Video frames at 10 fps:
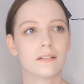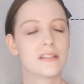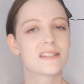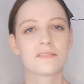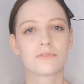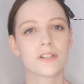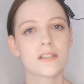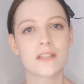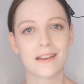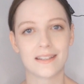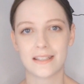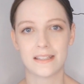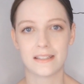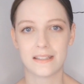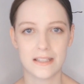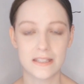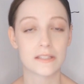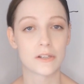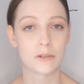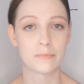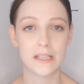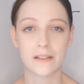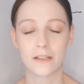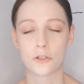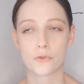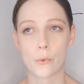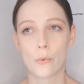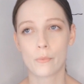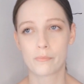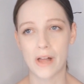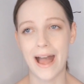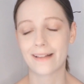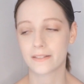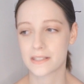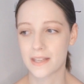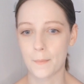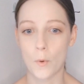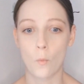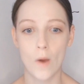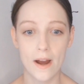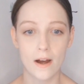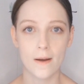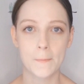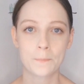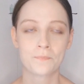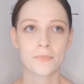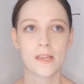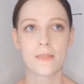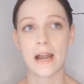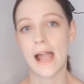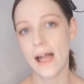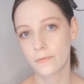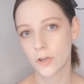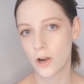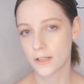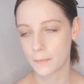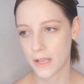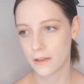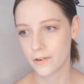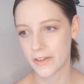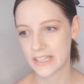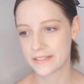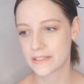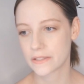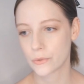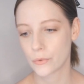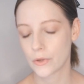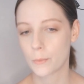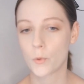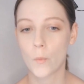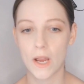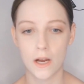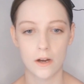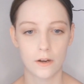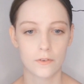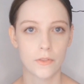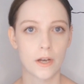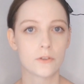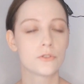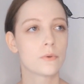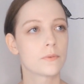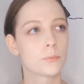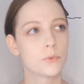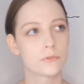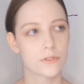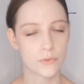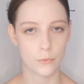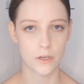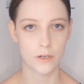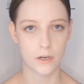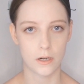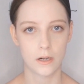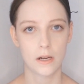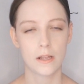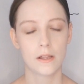it's really not any easier being an adult, but at least I'm aware that I have chronic migraines. I'm aware that I do have a mood disorder.